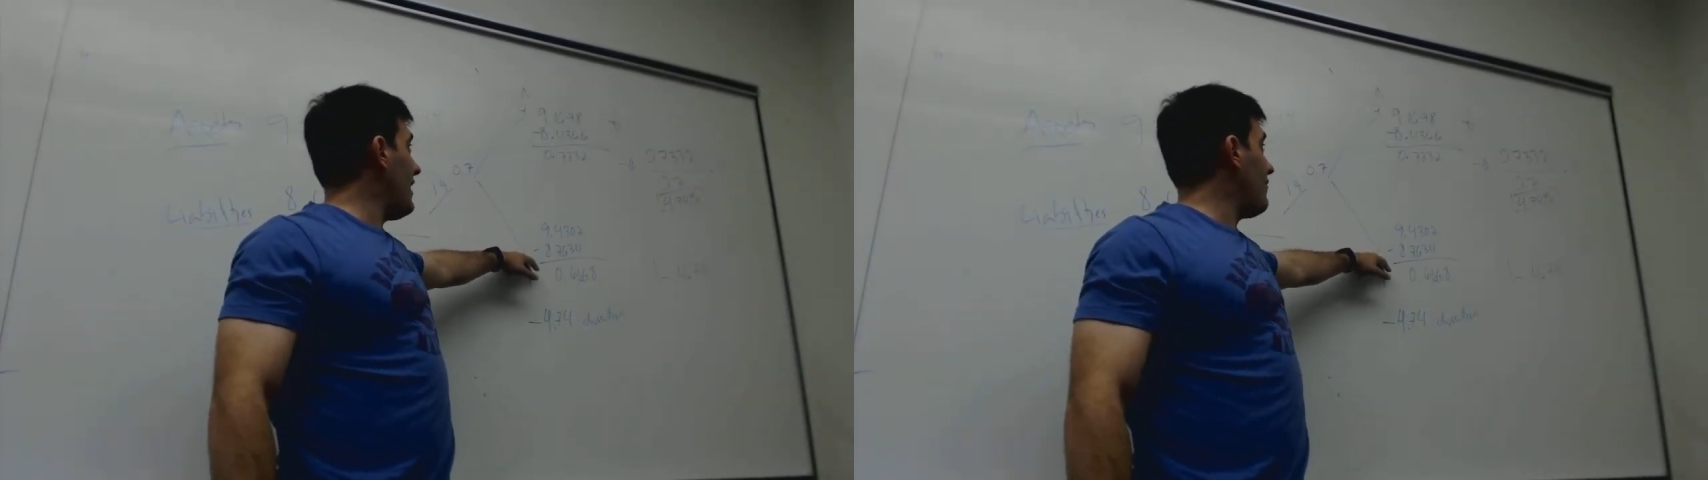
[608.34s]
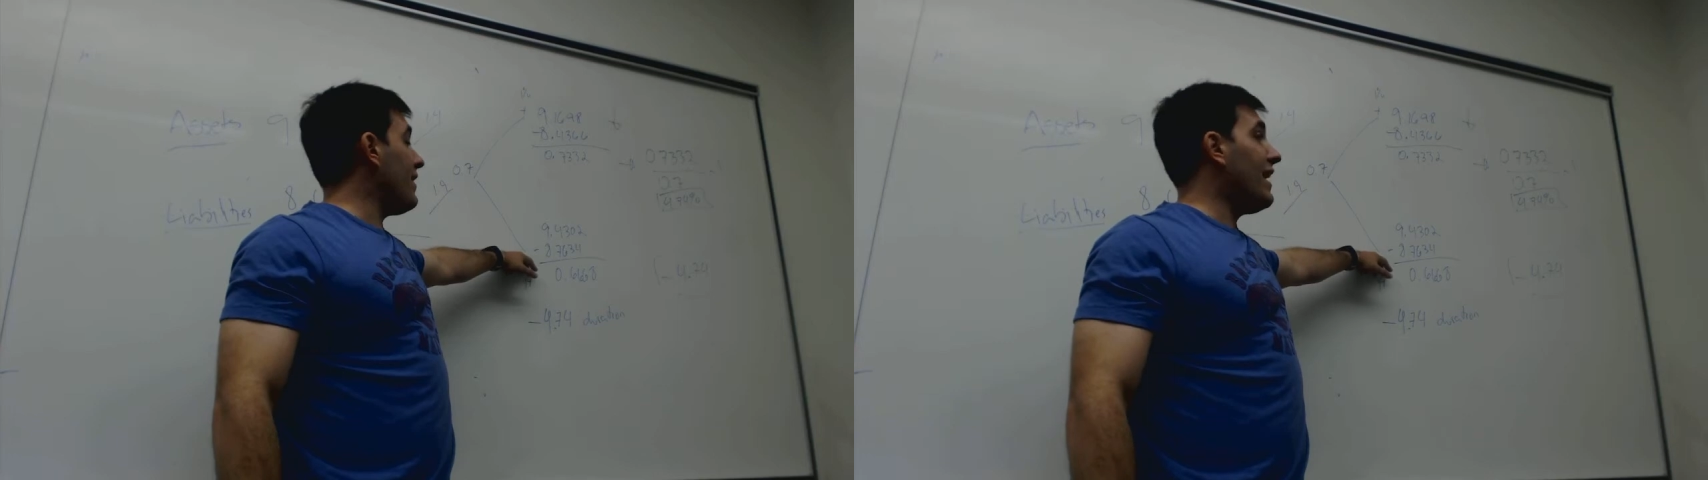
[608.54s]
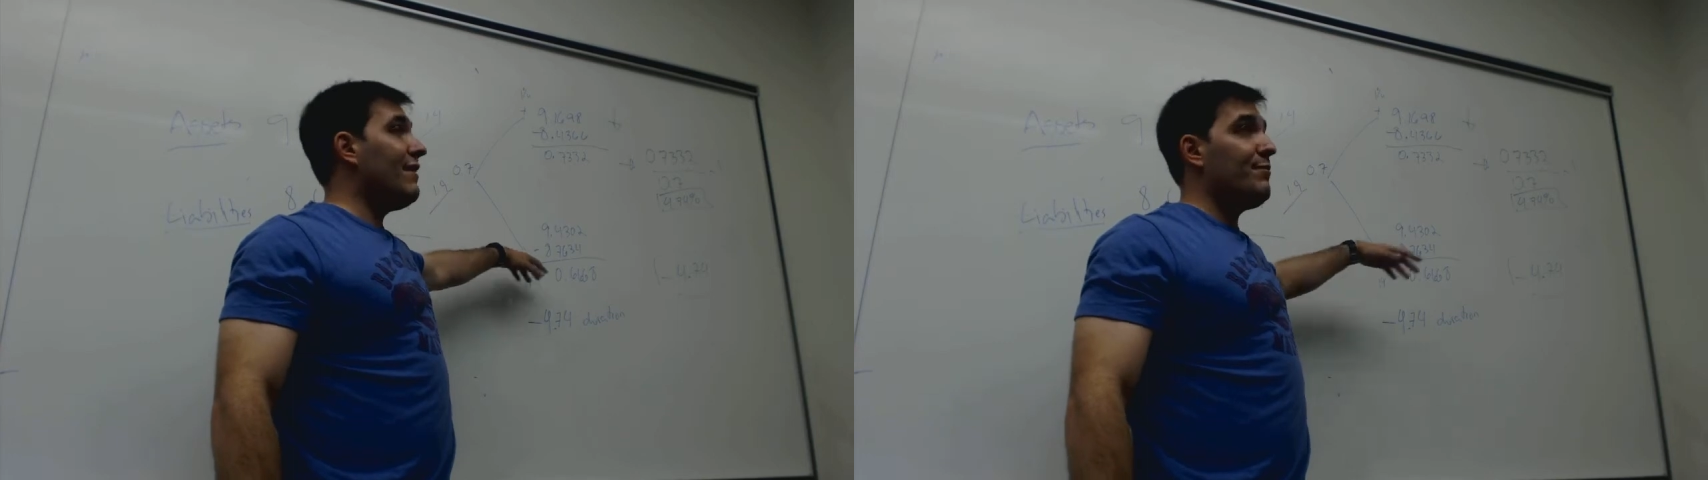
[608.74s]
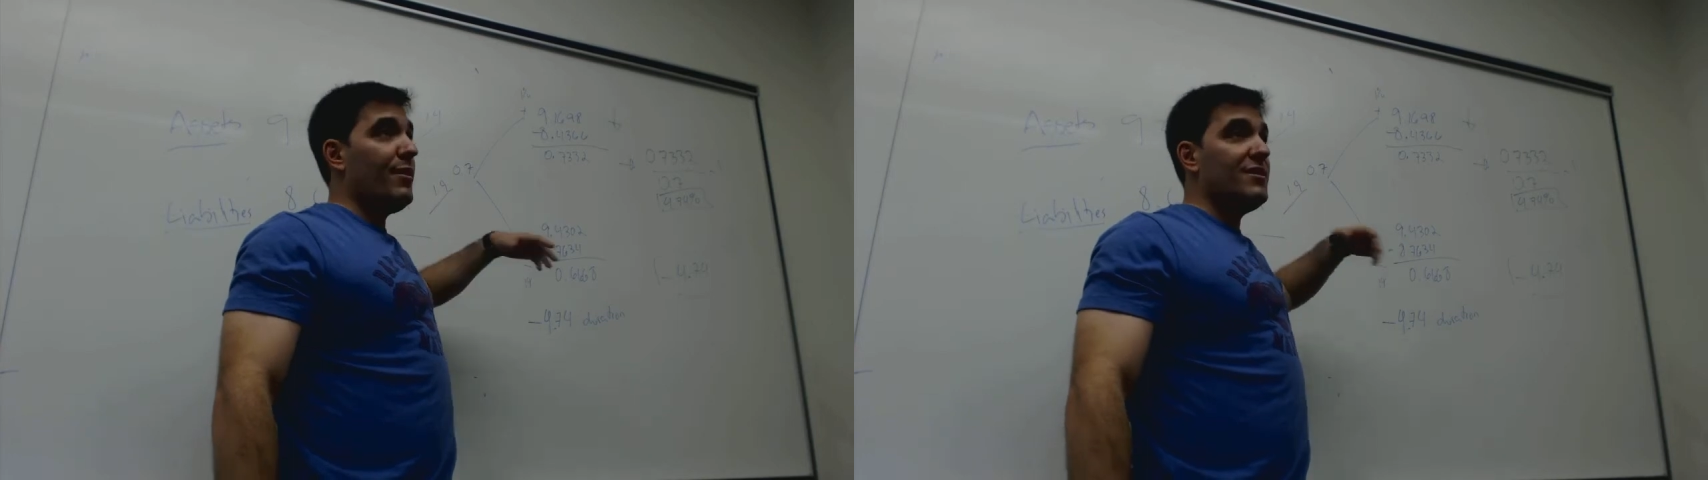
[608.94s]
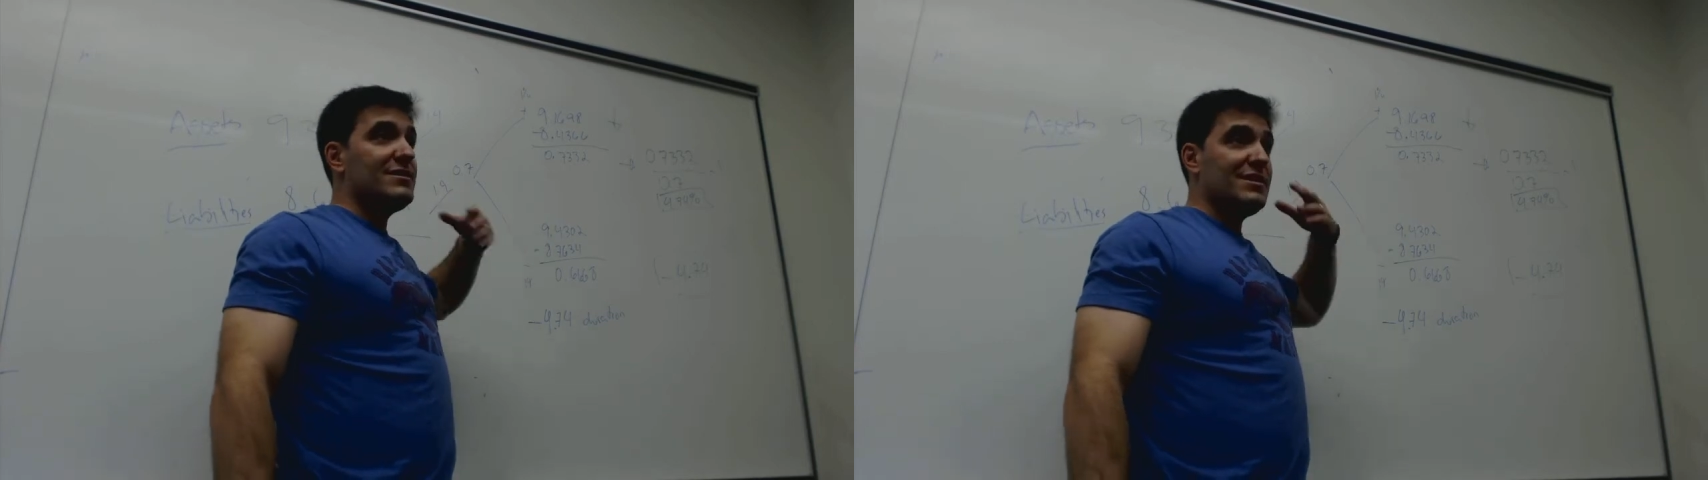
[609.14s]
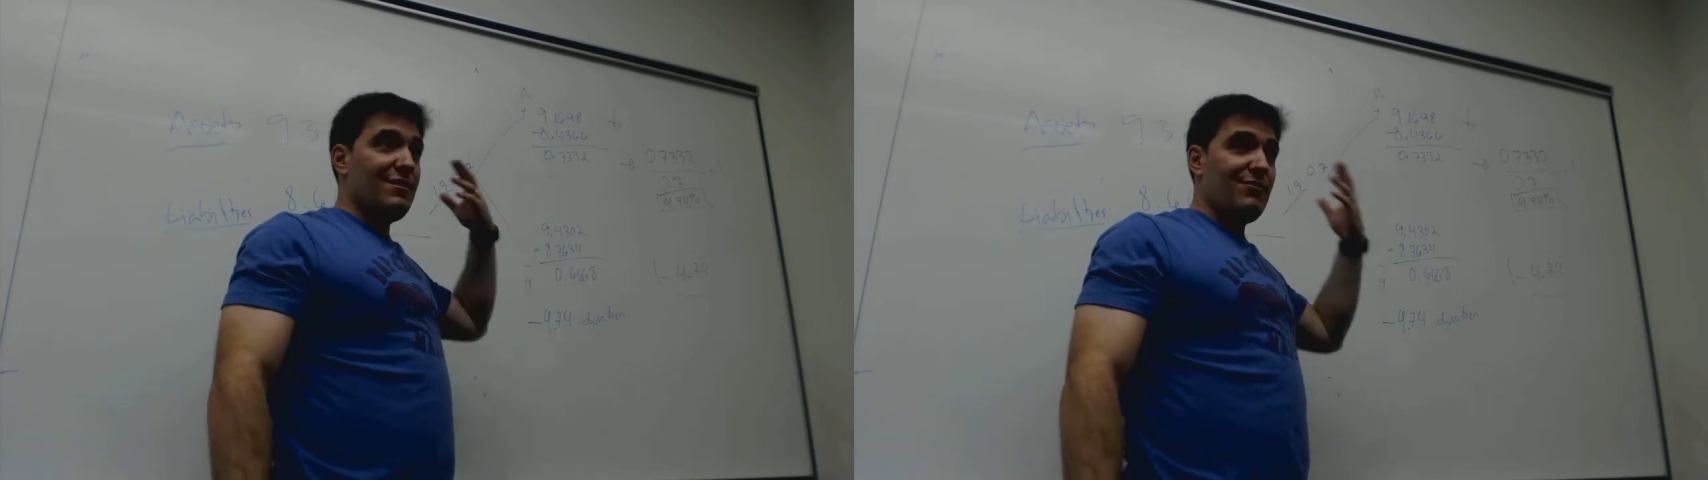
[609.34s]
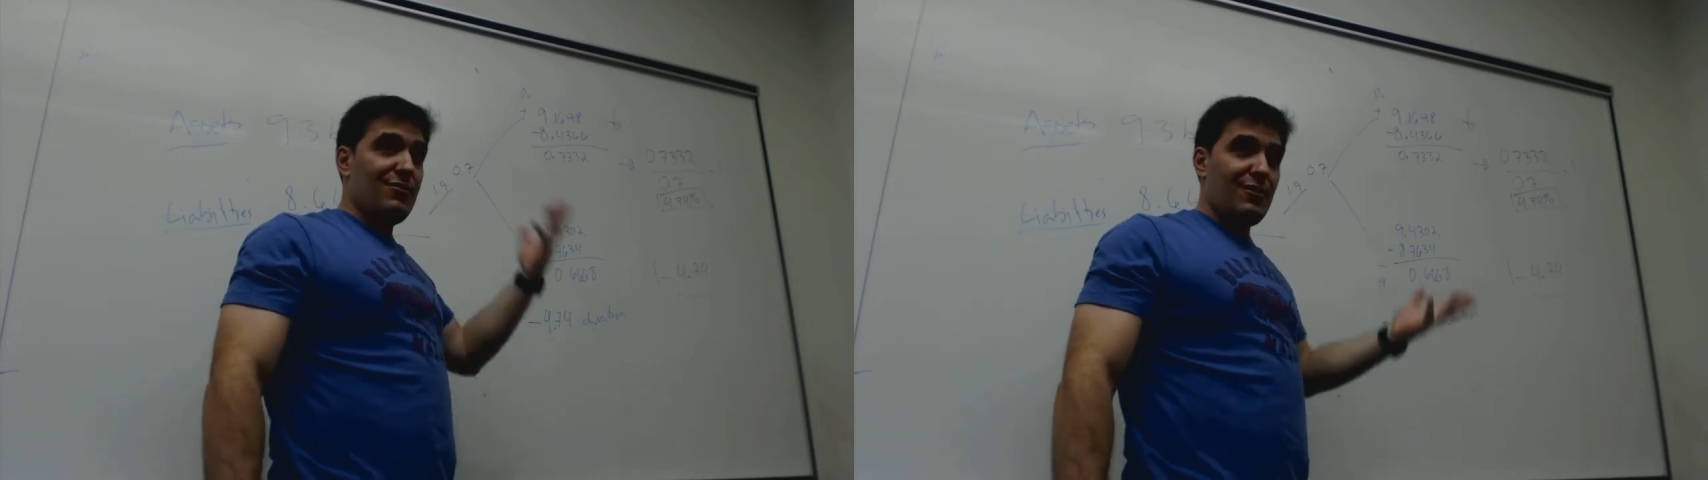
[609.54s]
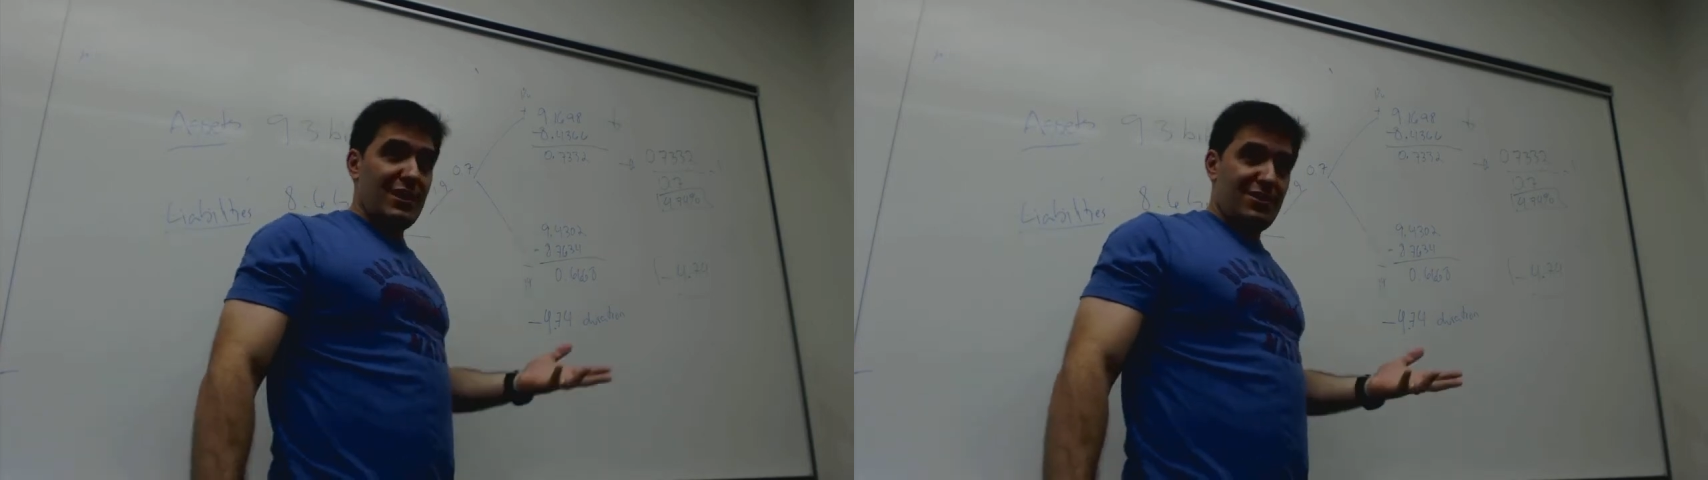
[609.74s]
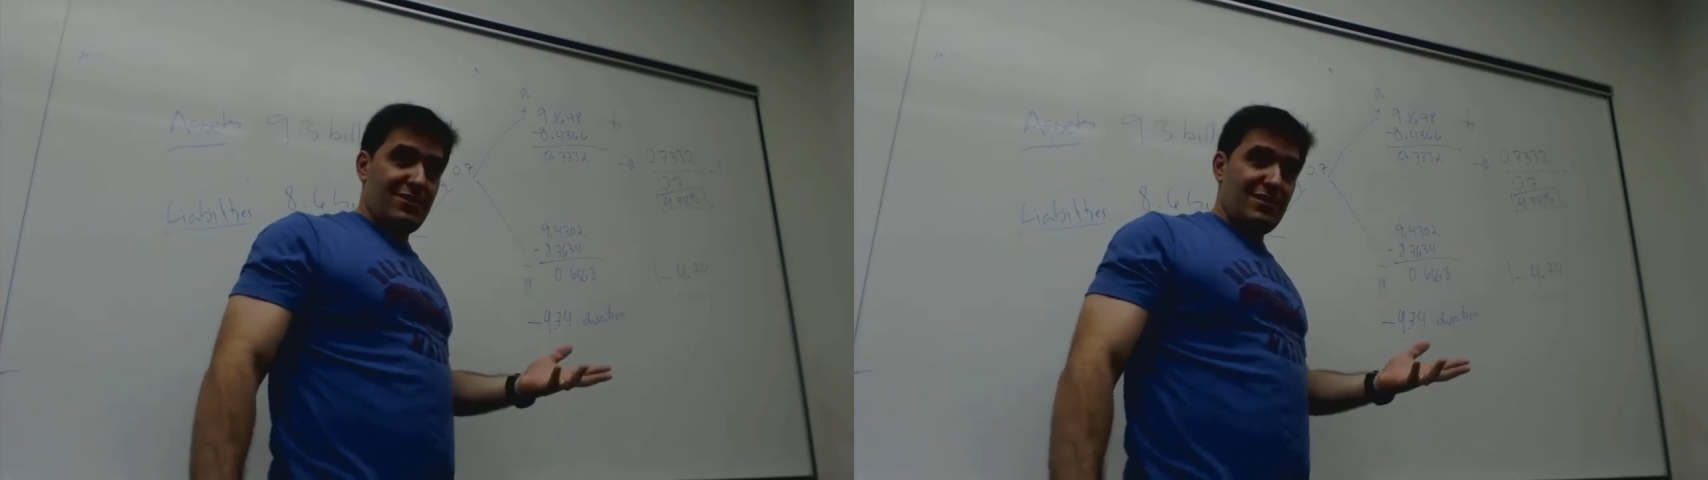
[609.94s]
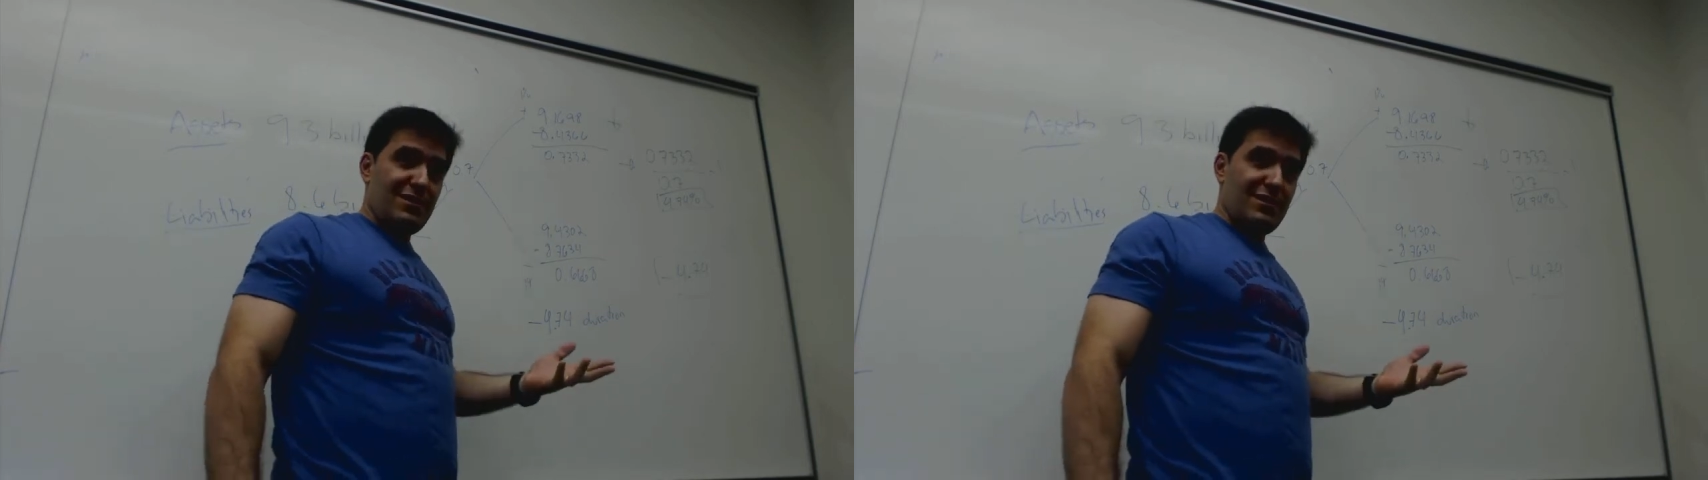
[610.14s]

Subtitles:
if I have positive duration,